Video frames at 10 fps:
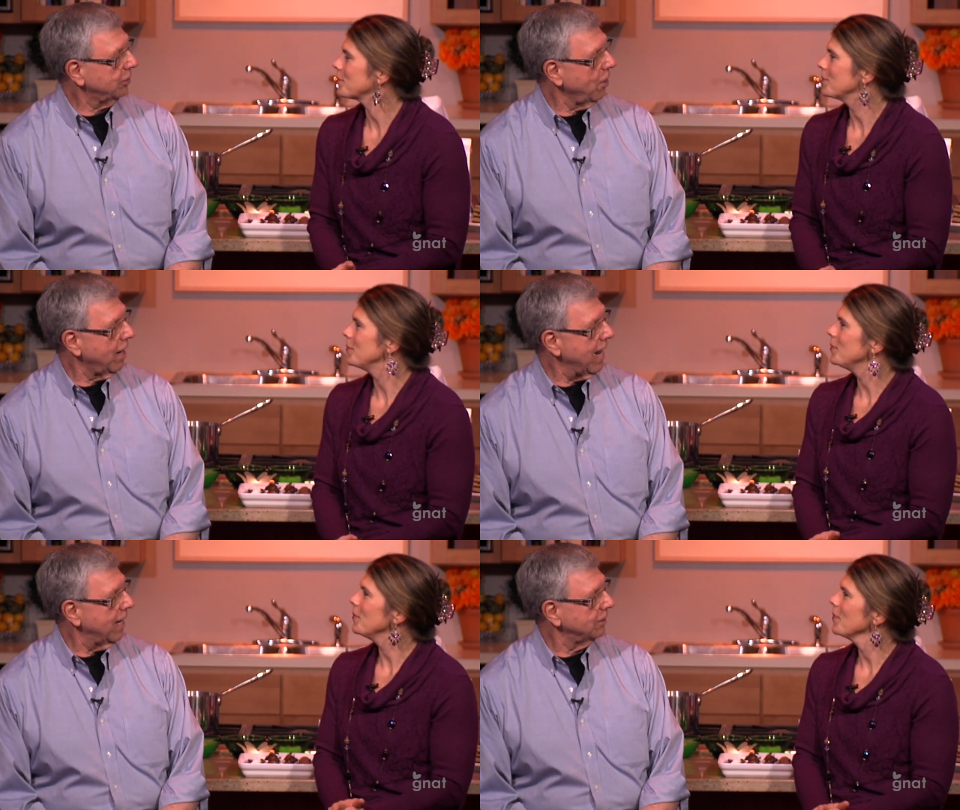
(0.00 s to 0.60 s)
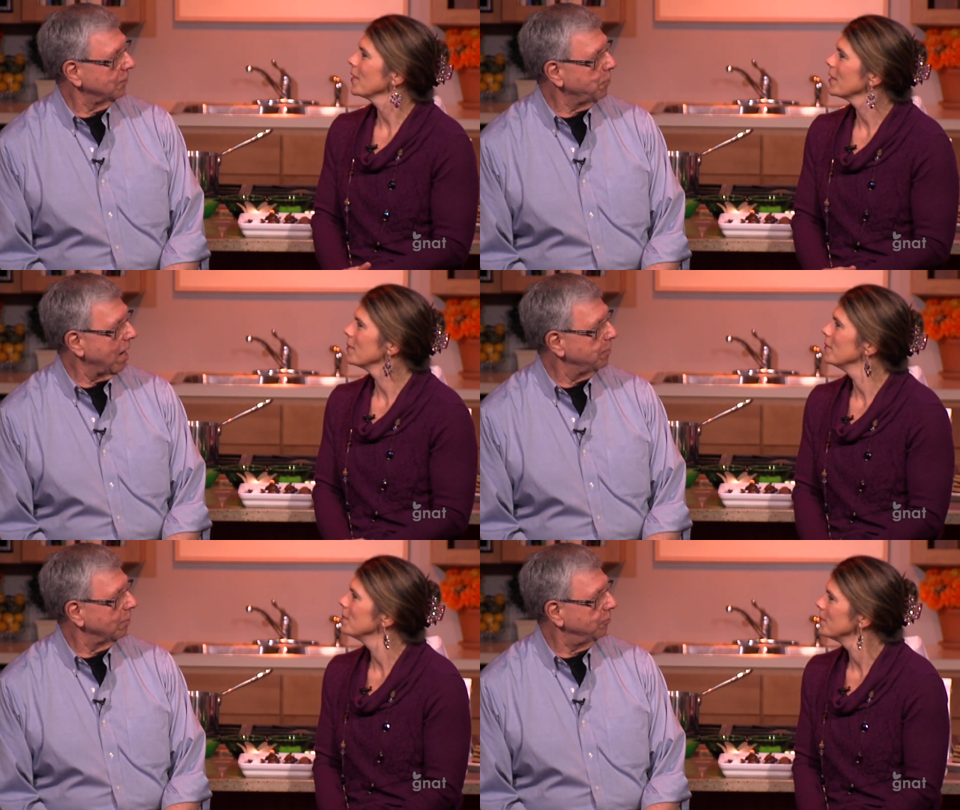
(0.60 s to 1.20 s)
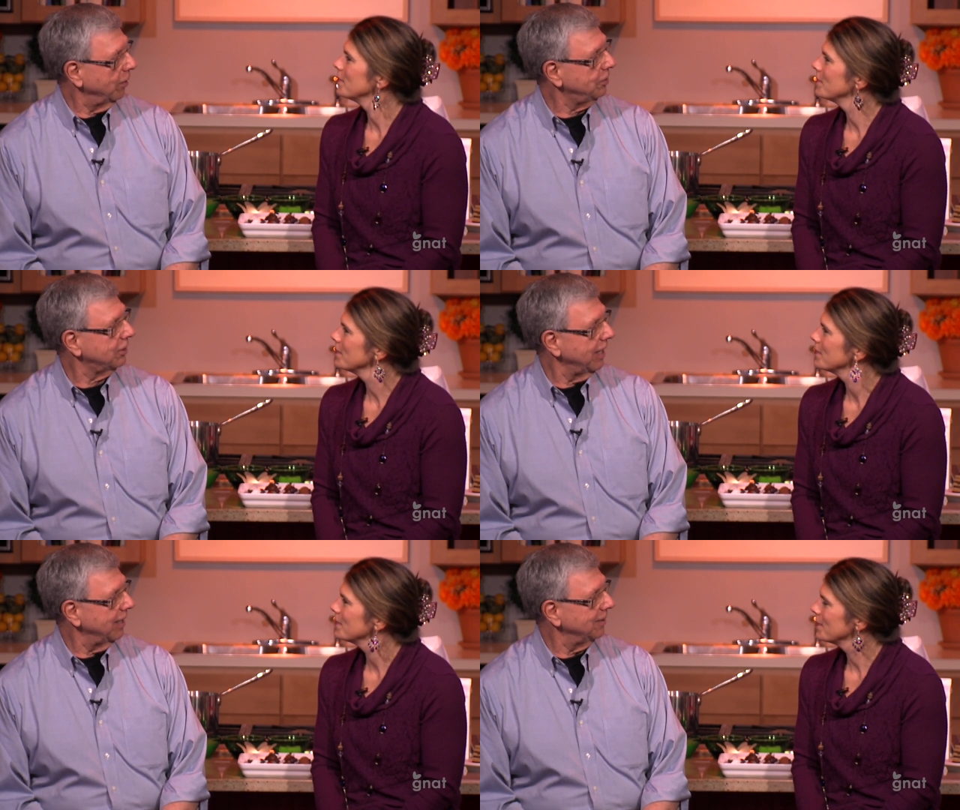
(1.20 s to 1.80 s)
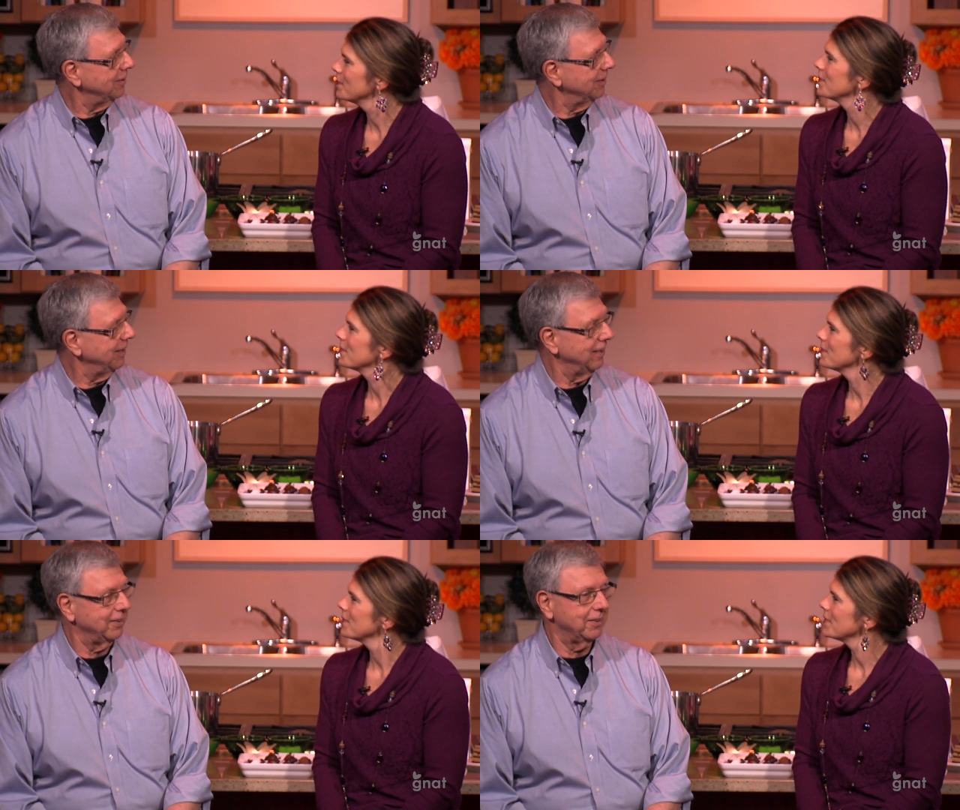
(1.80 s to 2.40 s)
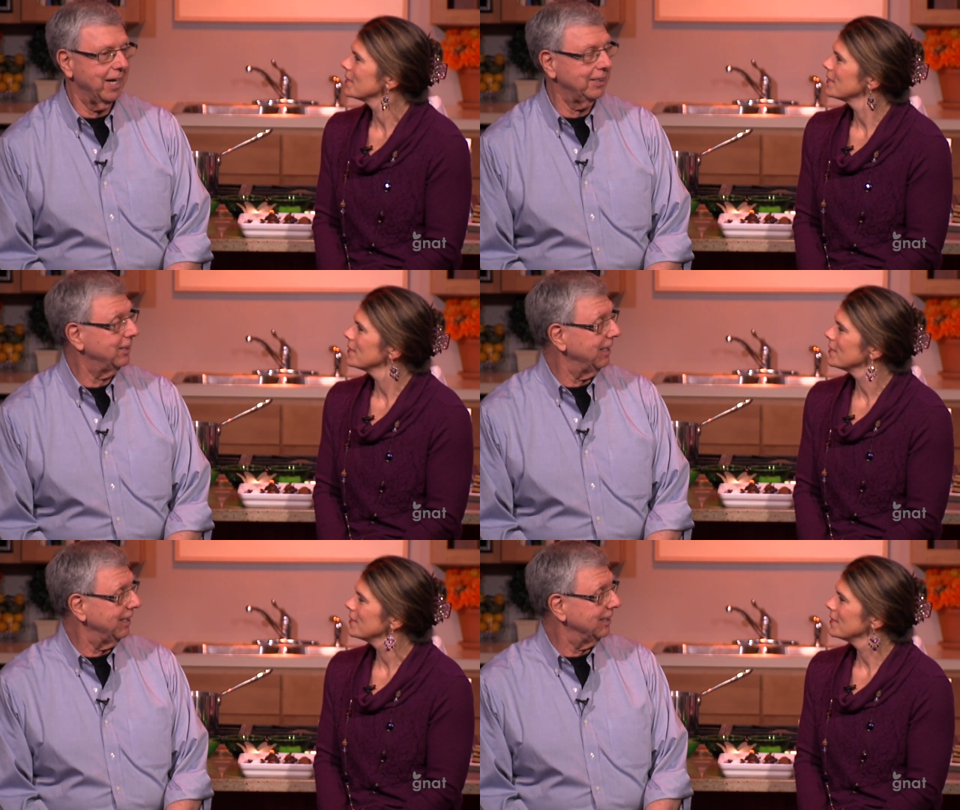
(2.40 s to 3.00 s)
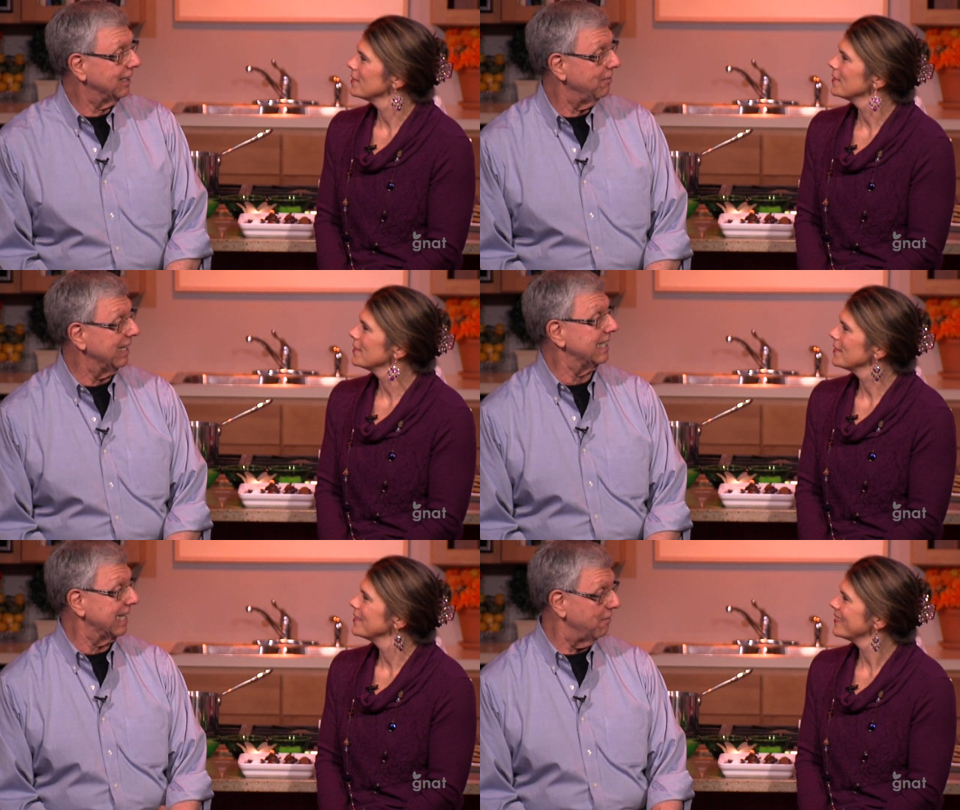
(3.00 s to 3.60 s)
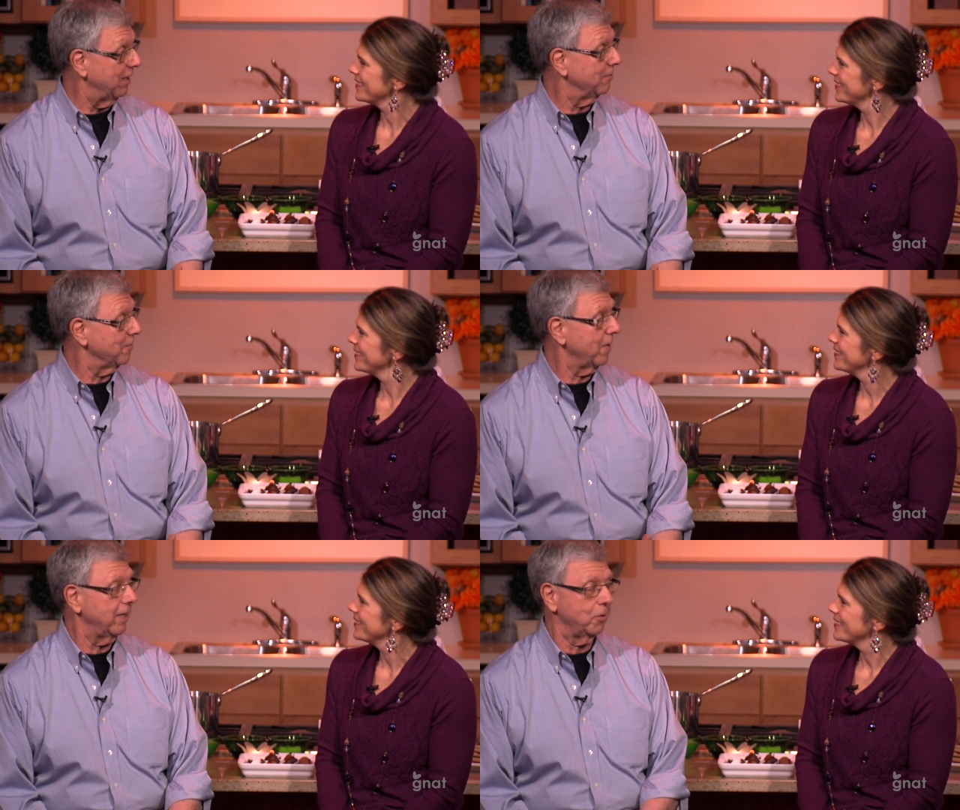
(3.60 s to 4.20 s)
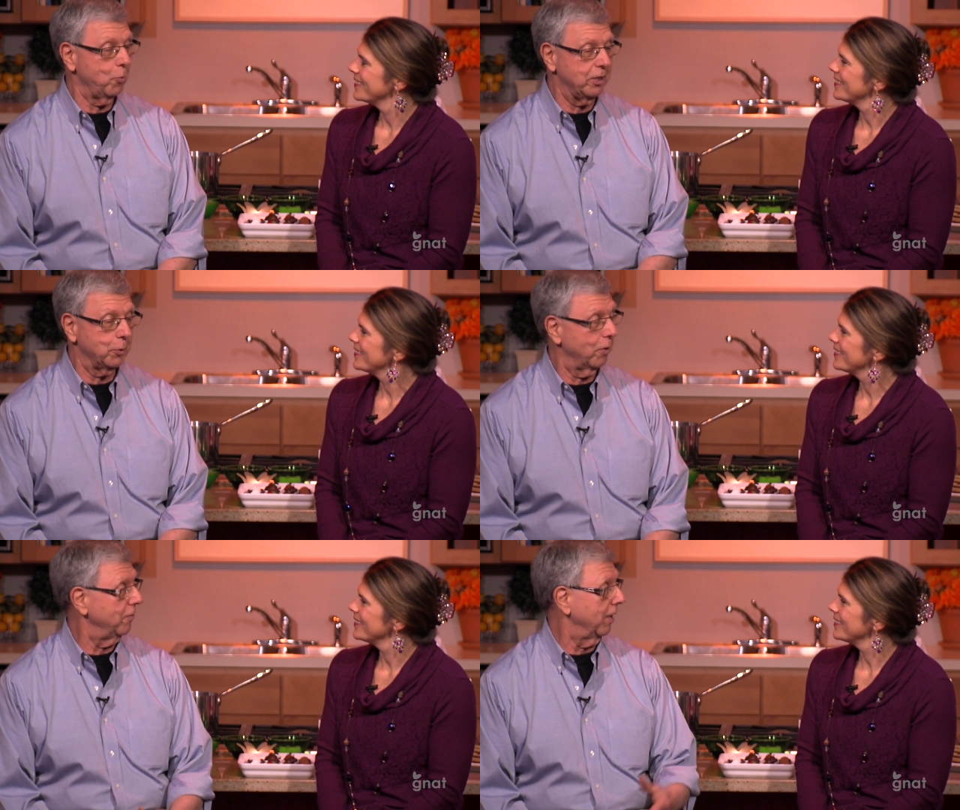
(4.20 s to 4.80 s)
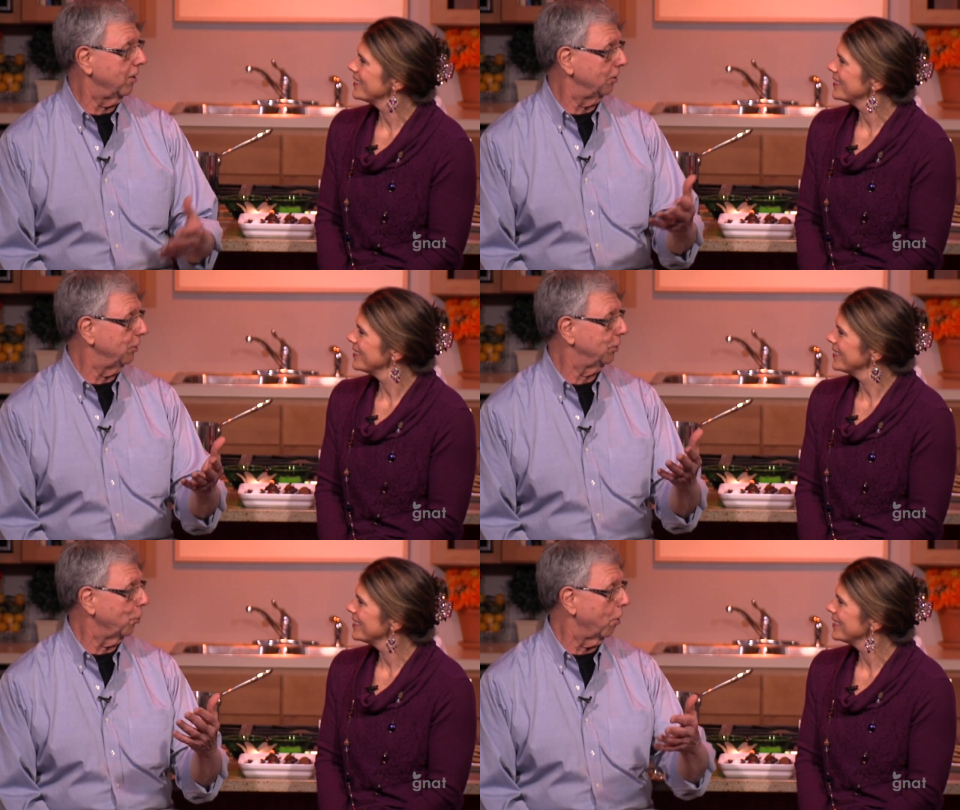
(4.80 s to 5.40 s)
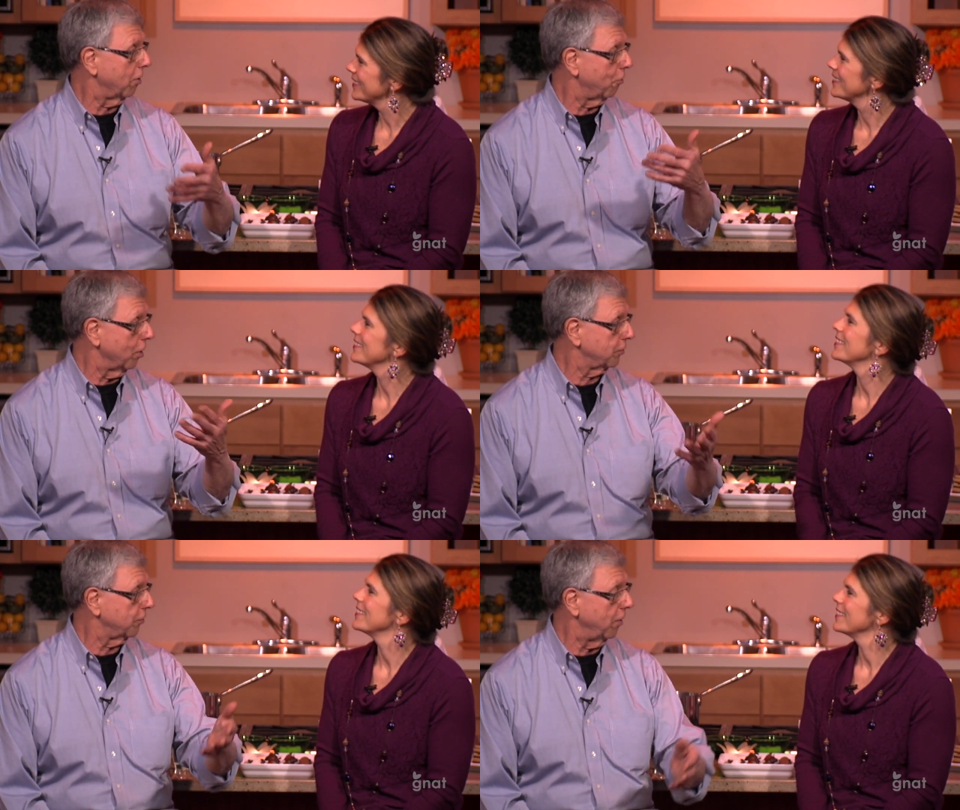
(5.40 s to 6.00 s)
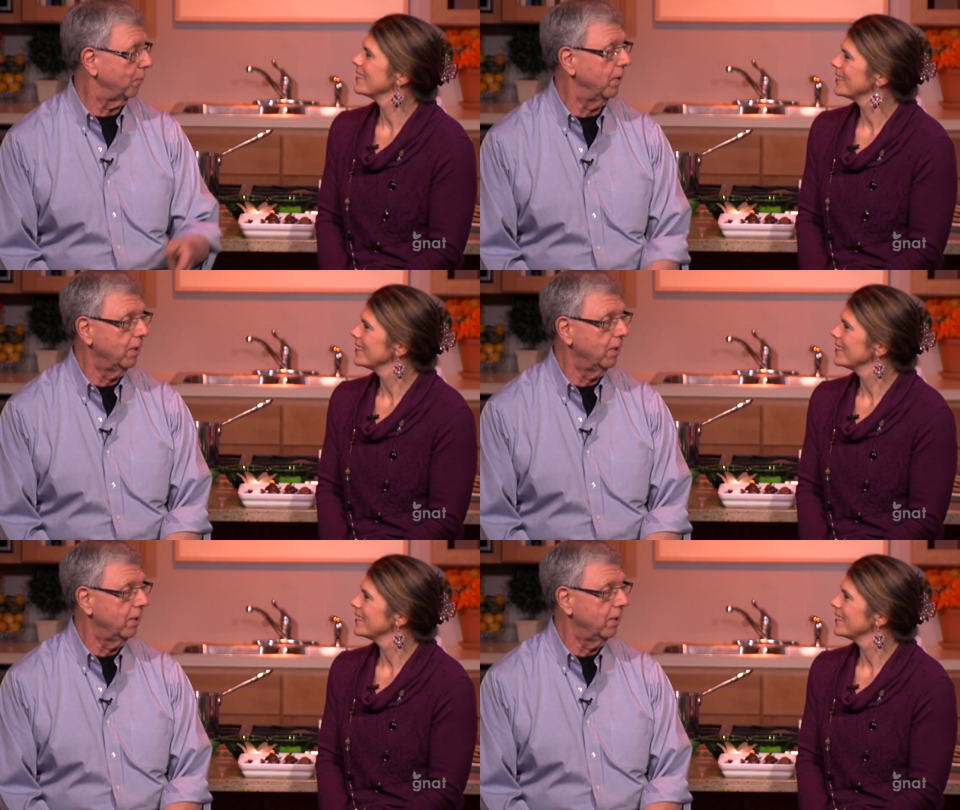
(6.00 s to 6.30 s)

Speaker 1: started out as a pop up fudge stand in 1977 in the window of the country store across from